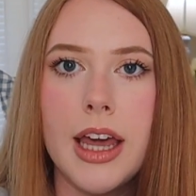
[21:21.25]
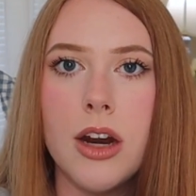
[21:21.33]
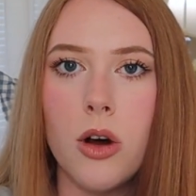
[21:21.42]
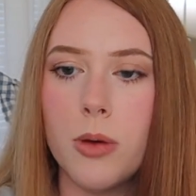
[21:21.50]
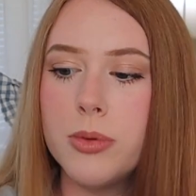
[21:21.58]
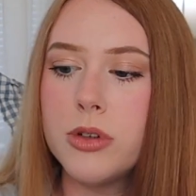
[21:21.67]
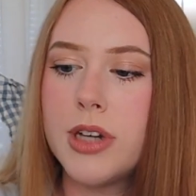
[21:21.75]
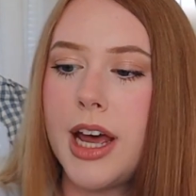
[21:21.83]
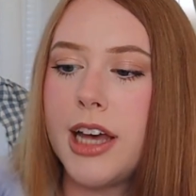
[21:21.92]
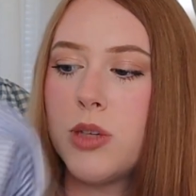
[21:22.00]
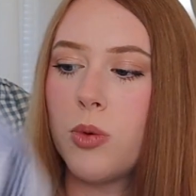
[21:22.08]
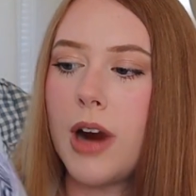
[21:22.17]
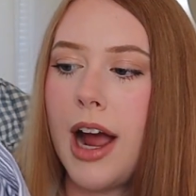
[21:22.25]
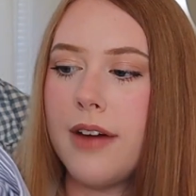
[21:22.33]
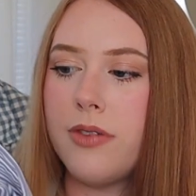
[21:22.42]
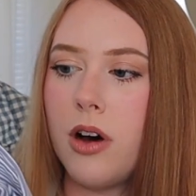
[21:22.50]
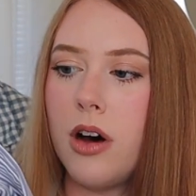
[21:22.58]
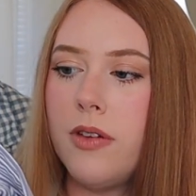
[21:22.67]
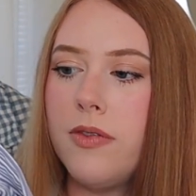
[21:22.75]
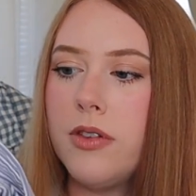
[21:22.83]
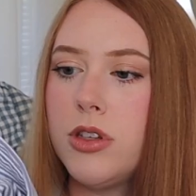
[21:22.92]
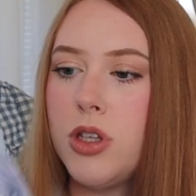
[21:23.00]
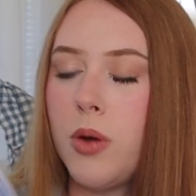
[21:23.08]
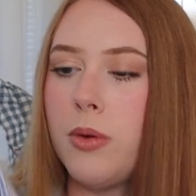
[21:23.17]
and all blue tags were half off,
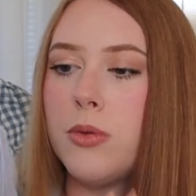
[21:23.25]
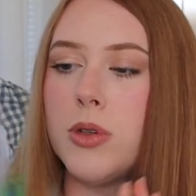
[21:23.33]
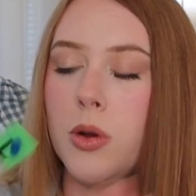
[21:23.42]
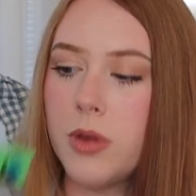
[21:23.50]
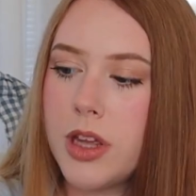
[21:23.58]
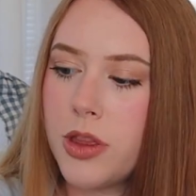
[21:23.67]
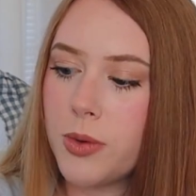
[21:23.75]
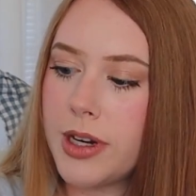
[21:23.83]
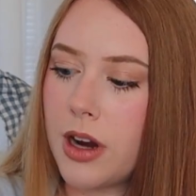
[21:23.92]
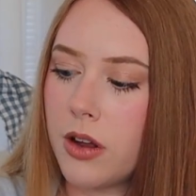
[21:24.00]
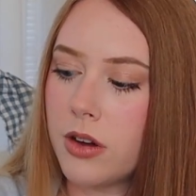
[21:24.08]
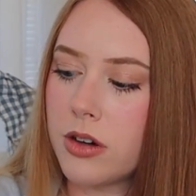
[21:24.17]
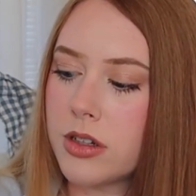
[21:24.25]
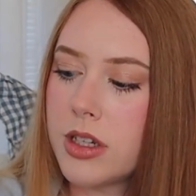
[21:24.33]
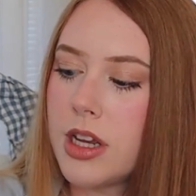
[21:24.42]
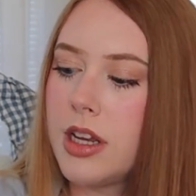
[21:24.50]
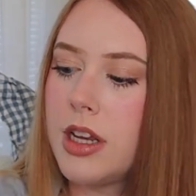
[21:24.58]
so it was only $3.